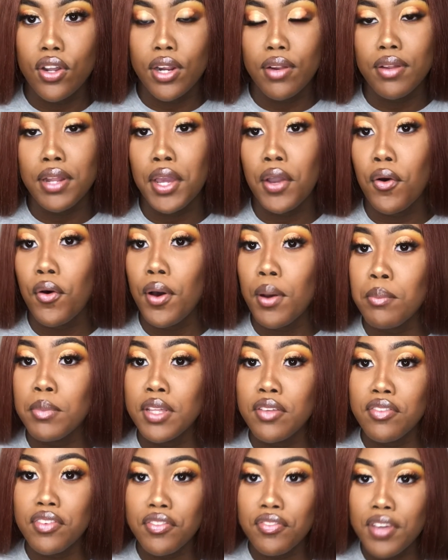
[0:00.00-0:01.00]
They were like, oh, I'm
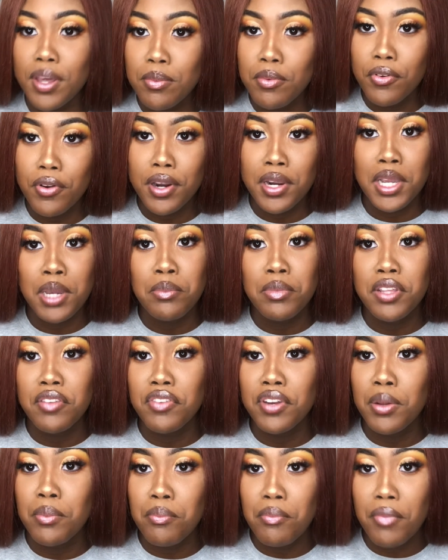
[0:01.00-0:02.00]
leaving in February, I'm leaving in